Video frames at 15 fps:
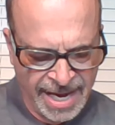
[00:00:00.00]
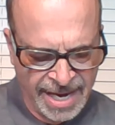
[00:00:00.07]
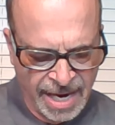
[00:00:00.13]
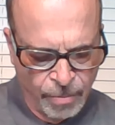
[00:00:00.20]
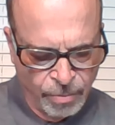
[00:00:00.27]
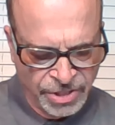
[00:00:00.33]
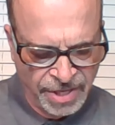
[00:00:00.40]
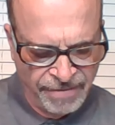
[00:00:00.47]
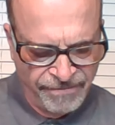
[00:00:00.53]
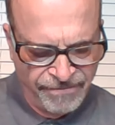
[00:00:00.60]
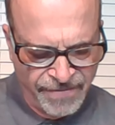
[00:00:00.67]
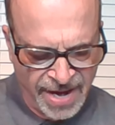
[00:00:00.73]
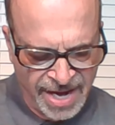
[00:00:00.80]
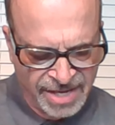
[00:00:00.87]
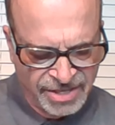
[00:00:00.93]
And I was
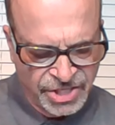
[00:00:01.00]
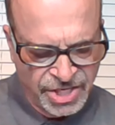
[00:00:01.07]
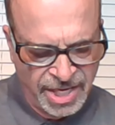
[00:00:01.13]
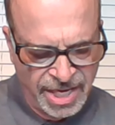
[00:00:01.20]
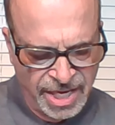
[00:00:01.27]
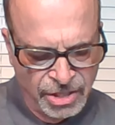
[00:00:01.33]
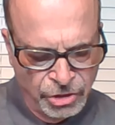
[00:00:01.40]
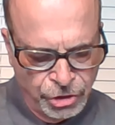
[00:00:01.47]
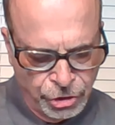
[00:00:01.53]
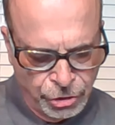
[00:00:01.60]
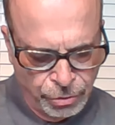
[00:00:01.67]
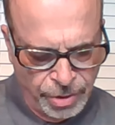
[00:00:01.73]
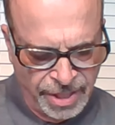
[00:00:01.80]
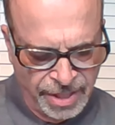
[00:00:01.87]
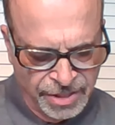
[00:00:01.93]
advancing in
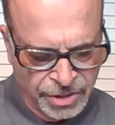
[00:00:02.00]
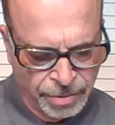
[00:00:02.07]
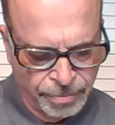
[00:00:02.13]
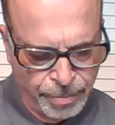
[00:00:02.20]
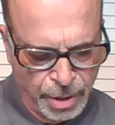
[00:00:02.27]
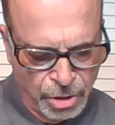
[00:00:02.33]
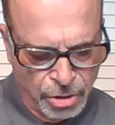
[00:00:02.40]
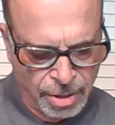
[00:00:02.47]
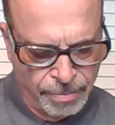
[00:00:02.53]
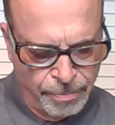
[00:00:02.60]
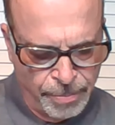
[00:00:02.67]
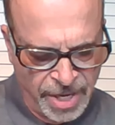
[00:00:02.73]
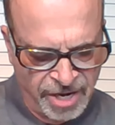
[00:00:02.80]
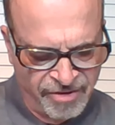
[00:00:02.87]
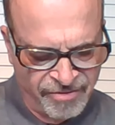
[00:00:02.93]
Judaism
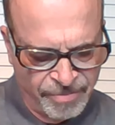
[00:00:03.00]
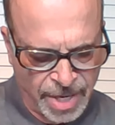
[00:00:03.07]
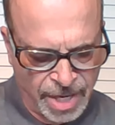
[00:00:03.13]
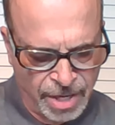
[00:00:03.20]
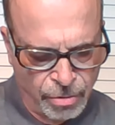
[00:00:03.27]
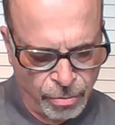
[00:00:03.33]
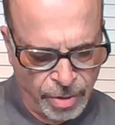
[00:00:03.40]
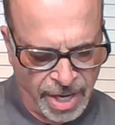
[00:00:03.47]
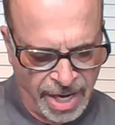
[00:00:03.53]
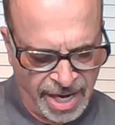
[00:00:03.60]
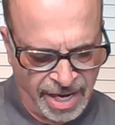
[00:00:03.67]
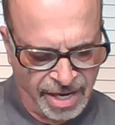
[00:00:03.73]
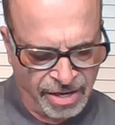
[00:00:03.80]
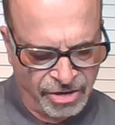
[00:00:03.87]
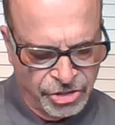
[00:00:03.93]
beyond many of my own
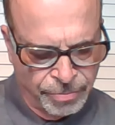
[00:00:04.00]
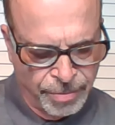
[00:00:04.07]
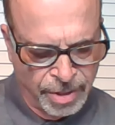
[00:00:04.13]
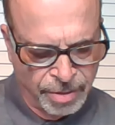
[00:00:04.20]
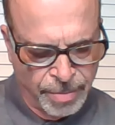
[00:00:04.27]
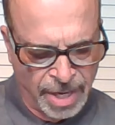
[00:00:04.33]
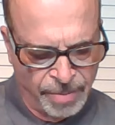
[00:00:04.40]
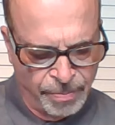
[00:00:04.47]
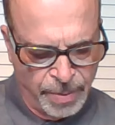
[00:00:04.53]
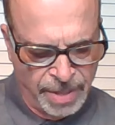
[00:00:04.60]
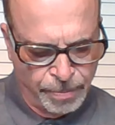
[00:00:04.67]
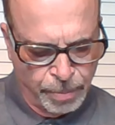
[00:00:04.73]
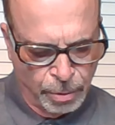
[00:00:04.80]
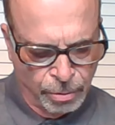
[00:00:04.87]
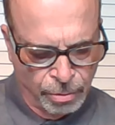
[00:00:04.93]
age among my
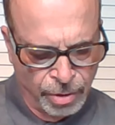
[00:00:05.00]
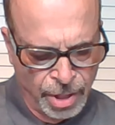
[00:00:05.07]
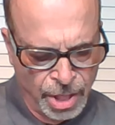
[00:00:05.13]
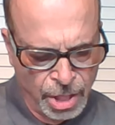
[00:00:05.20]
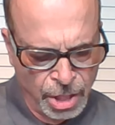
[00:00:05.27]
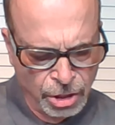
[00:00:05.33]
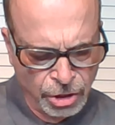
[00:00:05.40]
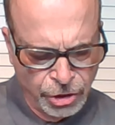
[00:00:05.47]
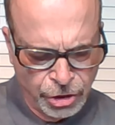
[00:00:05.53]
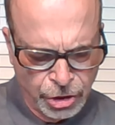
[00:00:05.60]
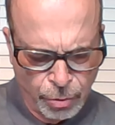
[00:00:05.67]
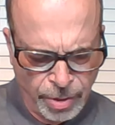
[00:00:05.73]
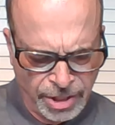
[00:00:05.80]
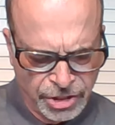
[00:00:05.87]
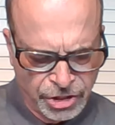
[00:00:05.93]
people.
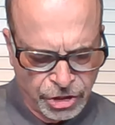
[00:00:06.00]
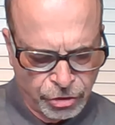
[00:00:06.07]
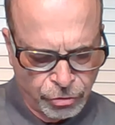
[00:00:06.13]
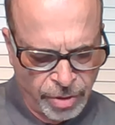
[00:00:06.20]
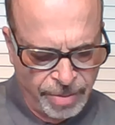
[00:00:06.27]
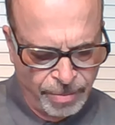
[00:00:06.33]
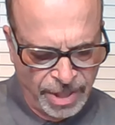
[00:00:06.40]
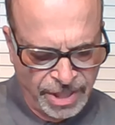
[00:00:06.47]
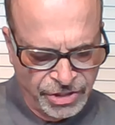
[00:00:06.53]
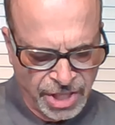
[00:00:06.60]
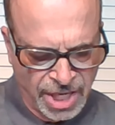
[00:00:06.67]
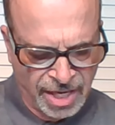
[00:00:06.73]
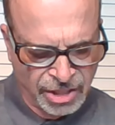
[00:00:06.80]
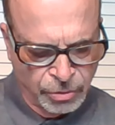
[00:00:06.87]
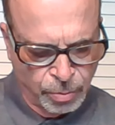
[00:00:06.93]
So extremely
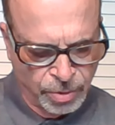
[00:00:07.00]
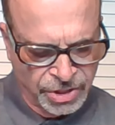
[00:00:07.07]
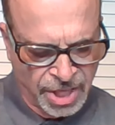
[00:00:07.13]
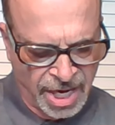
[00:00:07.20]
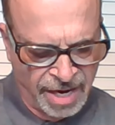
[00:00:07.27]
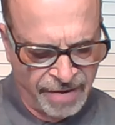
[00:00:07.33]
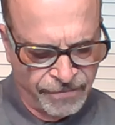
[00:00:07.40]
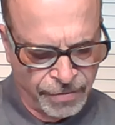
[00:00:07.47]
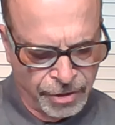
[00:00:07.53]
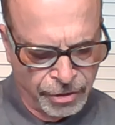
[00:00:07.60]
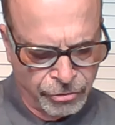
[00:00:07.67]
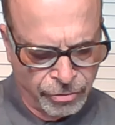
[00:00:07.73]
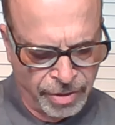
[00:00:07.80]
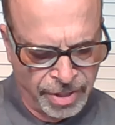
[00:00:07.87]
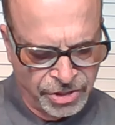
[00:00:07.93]
zealous was I for
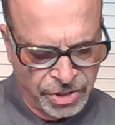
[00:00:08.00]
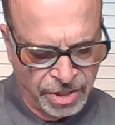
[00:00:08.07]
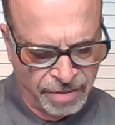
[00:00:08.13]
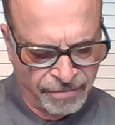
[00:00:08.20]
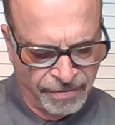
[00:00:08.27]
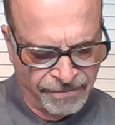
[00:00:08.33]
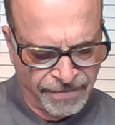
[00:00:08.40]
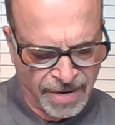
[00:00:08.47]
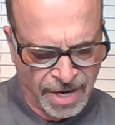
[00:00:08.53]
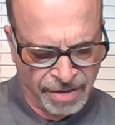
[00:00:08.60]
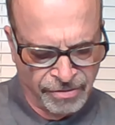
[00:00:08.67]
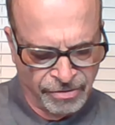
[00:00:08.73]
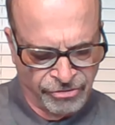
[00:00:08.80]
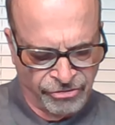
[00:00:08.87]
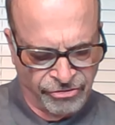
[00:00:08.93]
the tradition of the
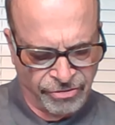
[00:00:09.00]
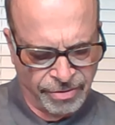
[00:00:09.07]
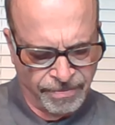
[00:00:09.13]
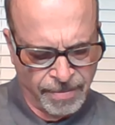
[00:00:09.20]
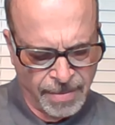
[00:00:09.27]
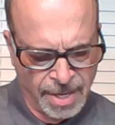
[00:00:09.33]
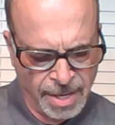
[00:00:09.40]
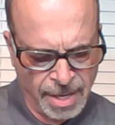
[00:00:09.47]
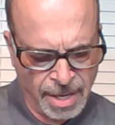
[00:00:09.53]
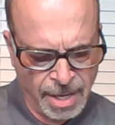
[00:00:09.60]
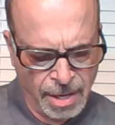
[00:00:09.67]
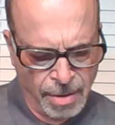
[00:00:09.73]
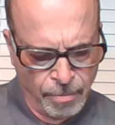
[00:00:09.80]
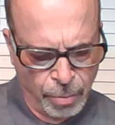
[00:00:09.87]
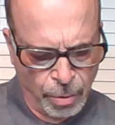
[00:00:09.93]
fathers.
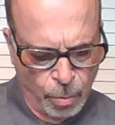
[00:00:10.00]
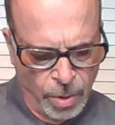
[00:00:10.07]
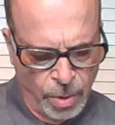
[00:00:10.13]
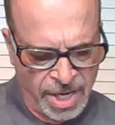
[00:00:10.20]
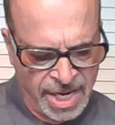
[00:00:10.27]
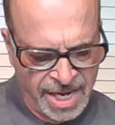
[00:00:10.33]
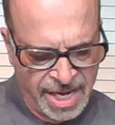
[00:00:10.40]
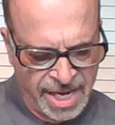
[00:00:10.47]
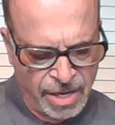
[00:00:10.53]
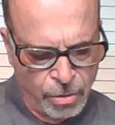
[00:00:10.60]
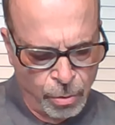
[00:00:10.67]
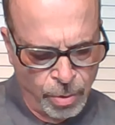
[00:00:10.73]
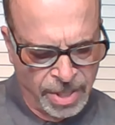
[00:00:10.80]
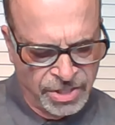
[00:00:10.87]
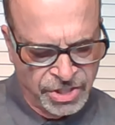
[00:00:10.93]
But when
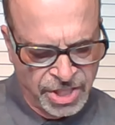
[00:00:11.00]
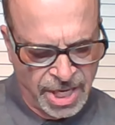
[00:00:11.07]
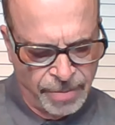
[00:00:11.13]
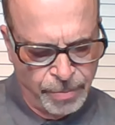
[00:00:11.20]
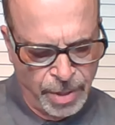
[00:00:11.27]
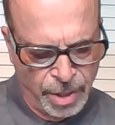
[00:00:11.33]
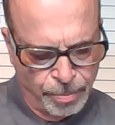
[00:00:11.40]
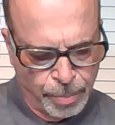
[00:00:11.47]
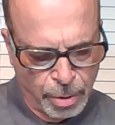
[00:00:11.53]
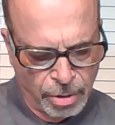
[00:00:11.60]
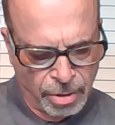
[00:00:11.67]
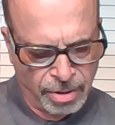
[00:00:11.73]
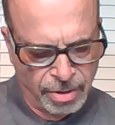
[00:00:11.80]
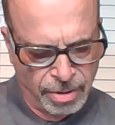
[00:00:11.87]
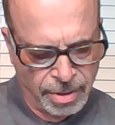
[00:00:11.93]
he who had set me
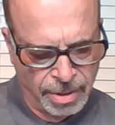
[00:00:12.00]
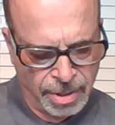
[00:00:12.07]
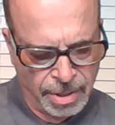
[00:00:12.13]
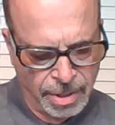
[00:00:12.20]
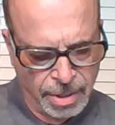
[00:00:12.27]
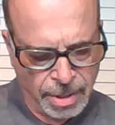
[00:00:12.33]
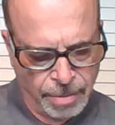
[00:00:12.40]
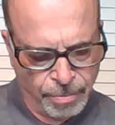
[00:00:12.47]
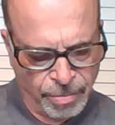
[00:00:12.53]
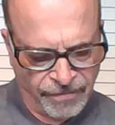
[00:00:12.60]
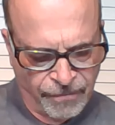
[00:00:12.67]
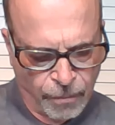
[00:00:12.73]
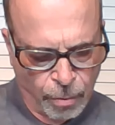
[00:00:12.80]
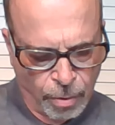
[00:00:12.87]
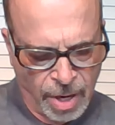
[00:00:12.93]
apart
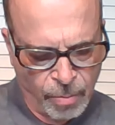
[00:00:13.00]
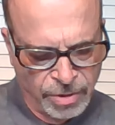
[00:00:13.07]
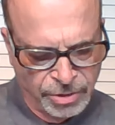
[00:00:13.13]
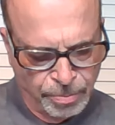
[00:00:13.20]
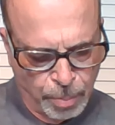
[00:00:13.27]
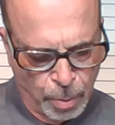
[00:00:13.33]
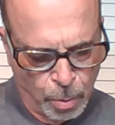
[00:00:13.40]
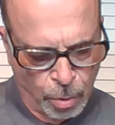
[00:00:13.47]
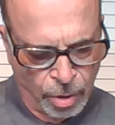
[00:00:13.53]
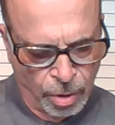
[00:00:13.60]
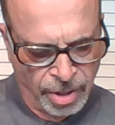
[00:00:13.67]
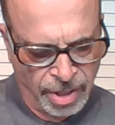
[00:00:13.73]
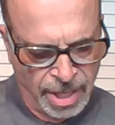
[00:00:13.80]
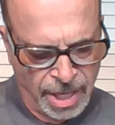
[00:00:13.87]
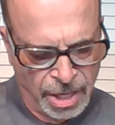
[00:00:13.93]
before I was
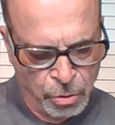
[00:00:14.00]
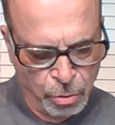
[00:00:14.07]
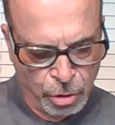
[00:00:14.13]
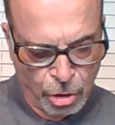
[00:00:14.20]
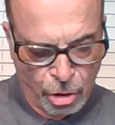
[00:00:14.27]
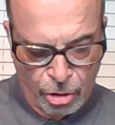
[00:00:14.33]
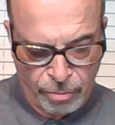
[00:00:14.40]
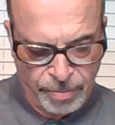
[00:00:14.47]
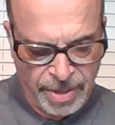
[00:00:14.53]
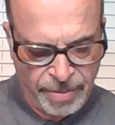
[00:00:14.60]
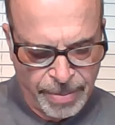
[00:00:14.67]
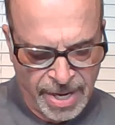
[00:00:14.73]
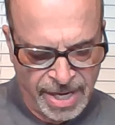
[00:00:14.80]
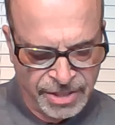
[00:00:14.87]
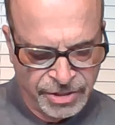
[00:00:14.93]
born and who called
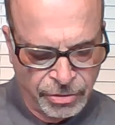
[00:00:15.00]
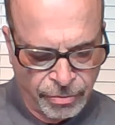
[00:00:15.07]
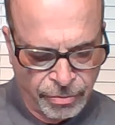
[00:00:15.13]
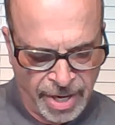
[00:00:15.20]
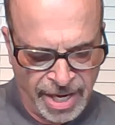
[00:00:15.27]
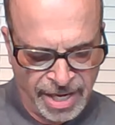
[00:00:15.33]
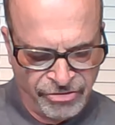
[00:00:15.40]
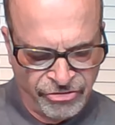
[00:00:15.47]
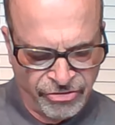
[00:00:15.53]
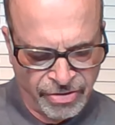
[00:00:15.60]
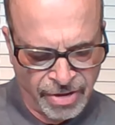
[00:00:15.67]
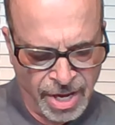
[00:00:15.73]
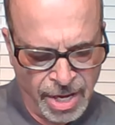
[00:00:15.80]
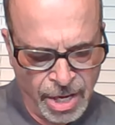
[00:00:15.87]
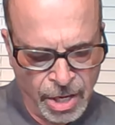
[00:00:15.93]
me by his
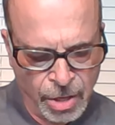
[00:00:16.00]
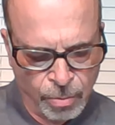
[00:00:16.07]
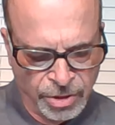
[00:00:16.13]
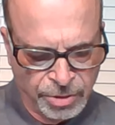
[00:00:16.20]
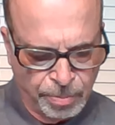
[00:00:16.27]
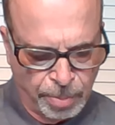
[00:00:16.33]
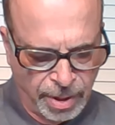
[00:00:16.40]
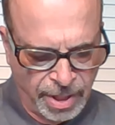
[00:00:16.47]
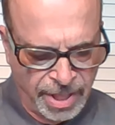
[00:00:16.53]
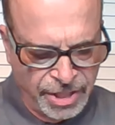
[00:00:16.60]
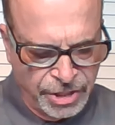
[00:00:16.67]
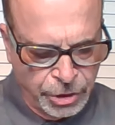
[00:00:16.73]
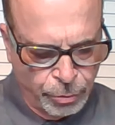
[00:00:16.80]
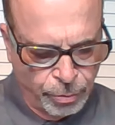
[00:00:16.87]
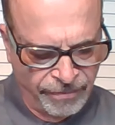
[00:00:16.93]
grace was
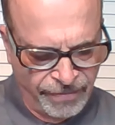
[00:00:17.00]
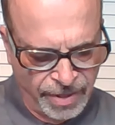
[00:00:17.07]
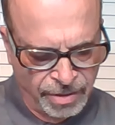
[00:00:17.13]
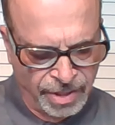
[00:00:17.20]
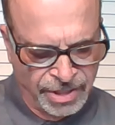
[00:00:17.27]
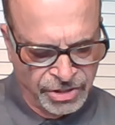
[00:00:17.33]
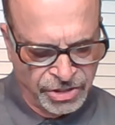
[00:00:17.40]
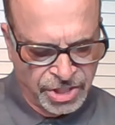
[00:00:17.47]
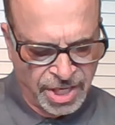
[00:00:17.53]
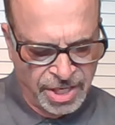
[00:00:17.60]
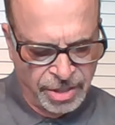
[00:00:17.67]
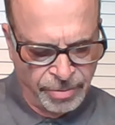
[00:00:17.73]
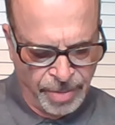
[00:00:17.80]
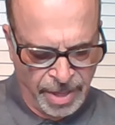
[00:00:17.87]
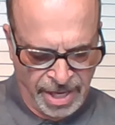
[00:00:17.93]
pleased to reveal his
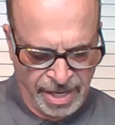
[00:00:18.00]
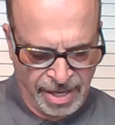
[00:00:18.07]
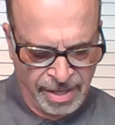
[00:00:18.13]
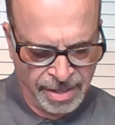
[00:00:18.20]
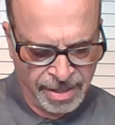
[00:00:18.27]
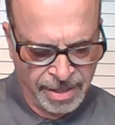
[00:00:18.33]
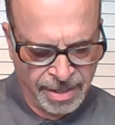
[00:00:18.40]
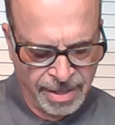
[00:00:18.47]
son to me,